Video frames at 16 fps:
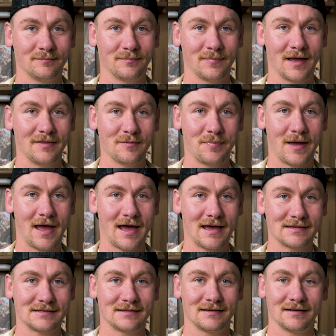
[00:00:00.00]
in the
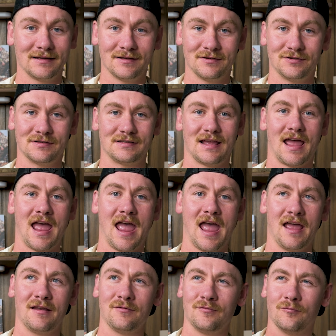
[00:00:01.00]
past. Just a
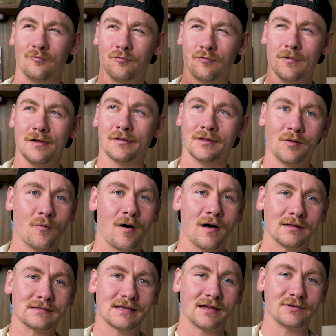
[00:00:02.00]
hen who really
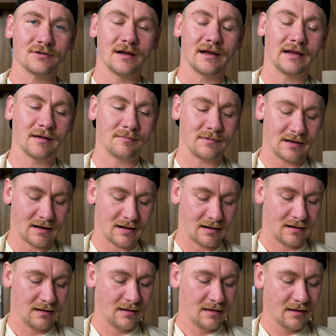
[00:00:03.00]
wants that drake up there.
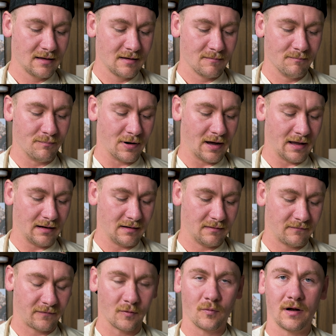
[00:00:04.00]
But
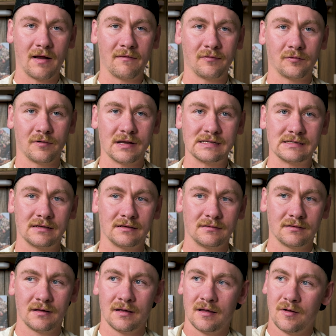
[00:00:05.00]
for whatever
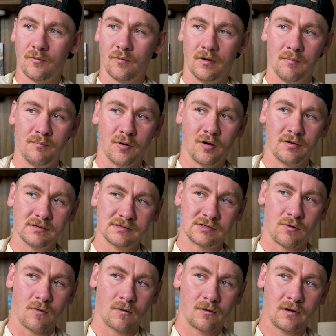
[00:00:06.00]
reason, when a bird is
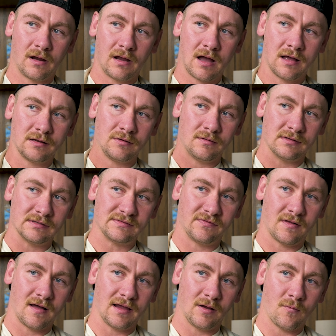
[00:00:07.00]
quartering on you and it's
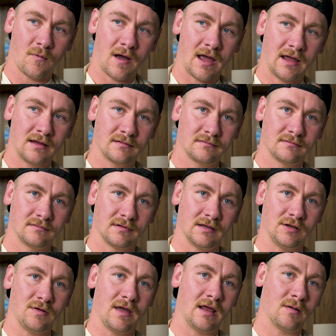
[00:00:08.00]
flying away
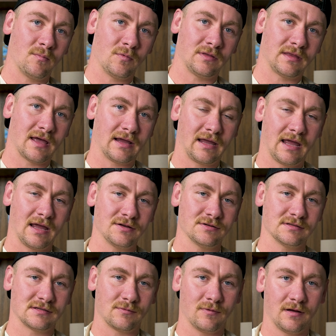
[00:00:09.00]
and you hit them with that
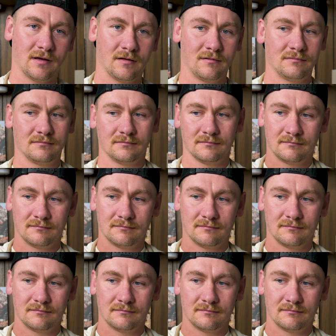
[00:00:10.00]
Cajun squeal,